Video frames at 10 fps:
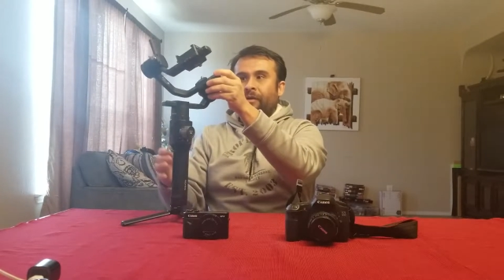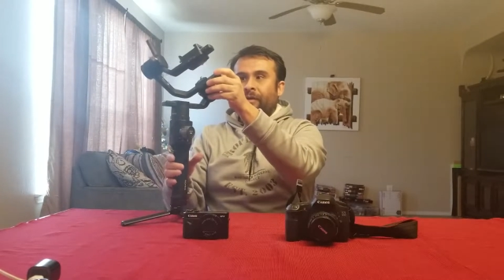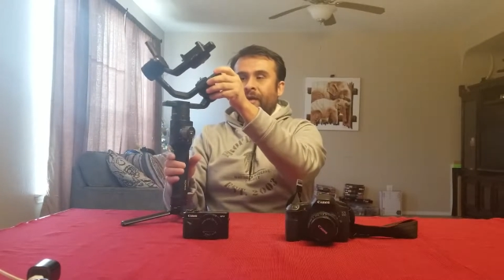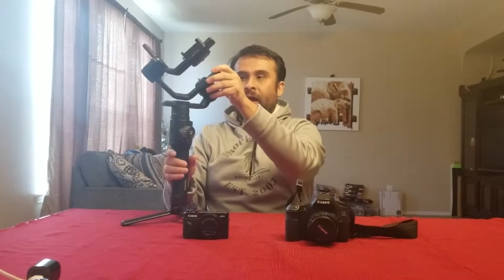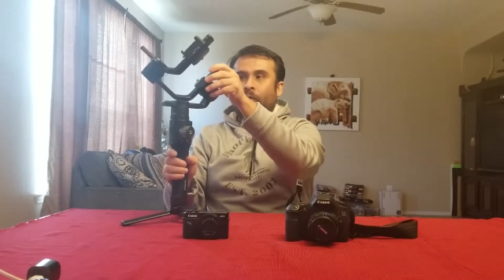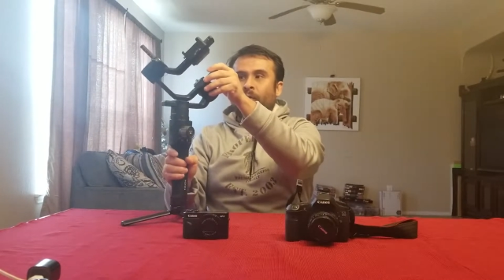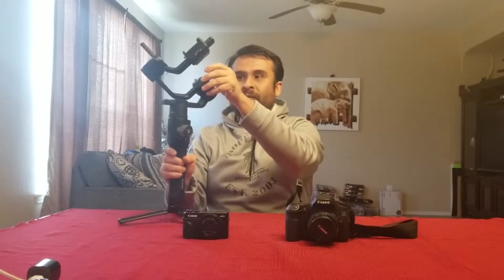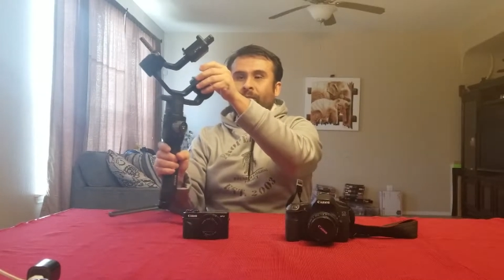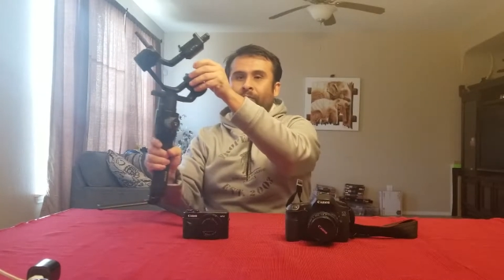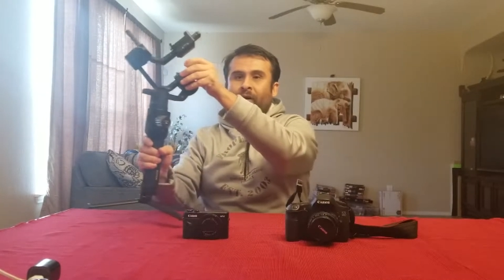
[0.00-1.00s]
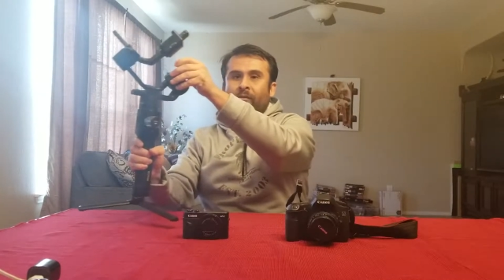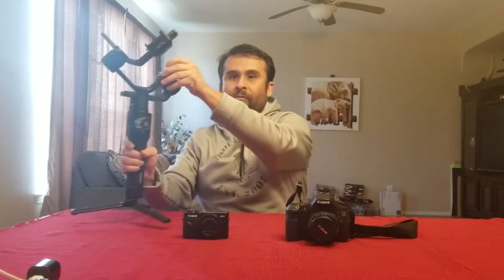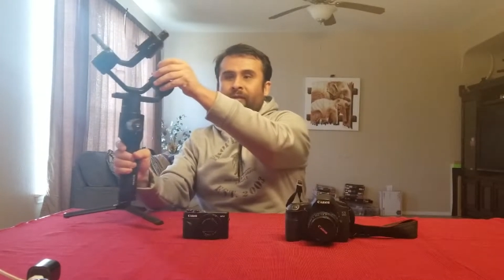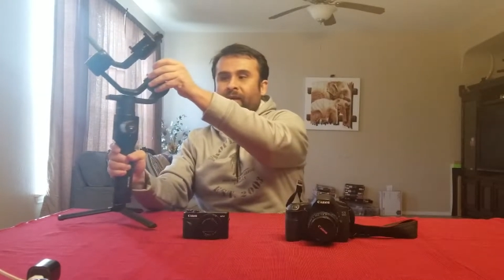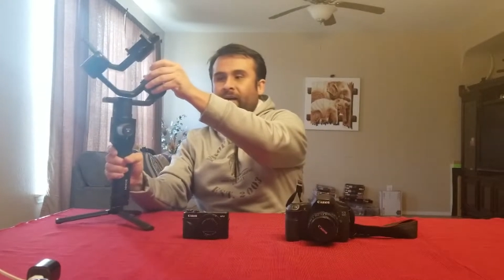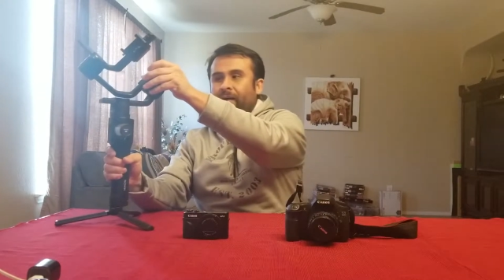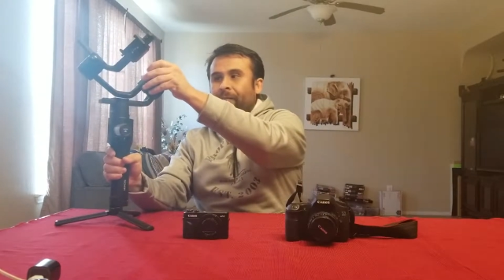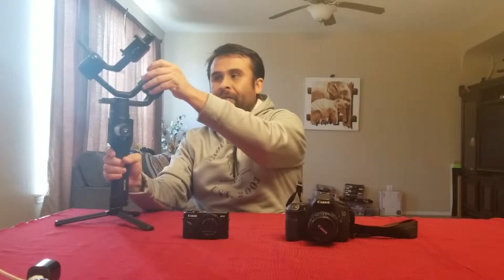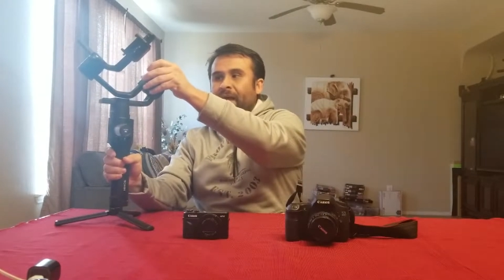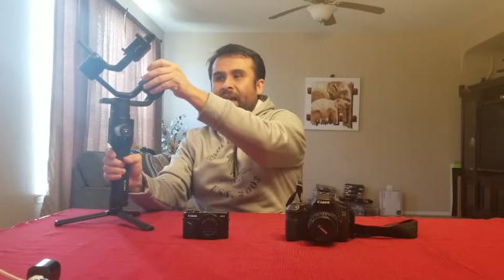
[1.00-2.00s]
Now, what's the problem with uh,
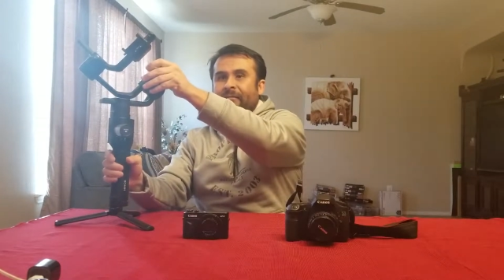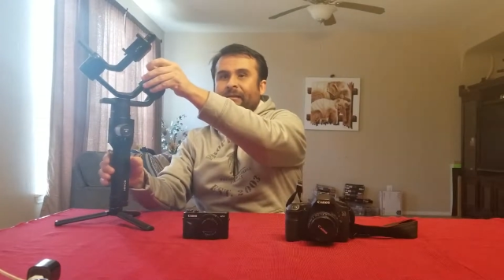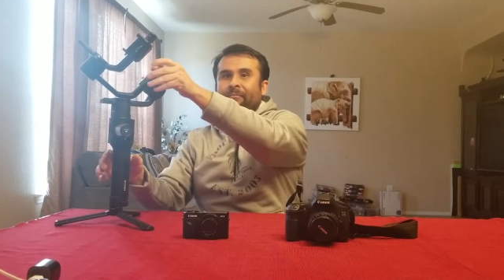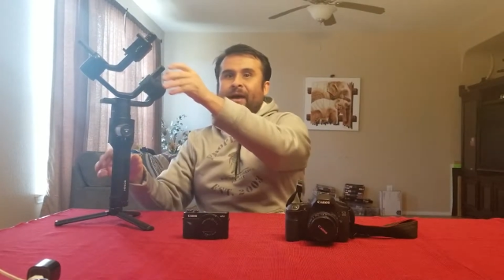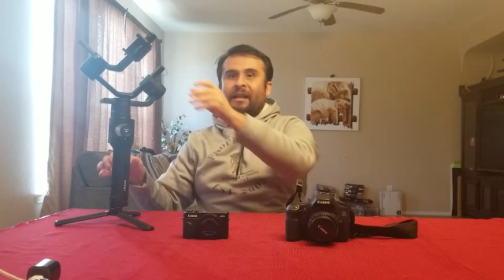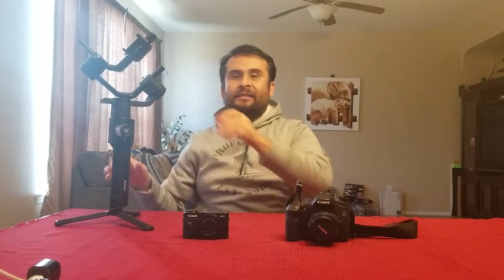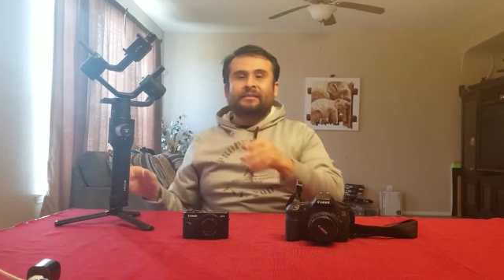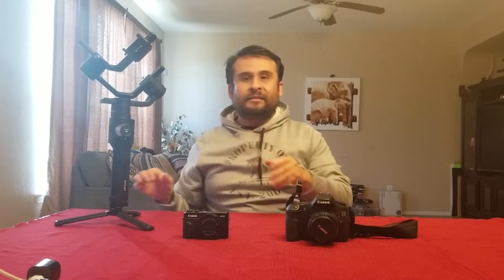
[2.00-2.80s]
not having a balance?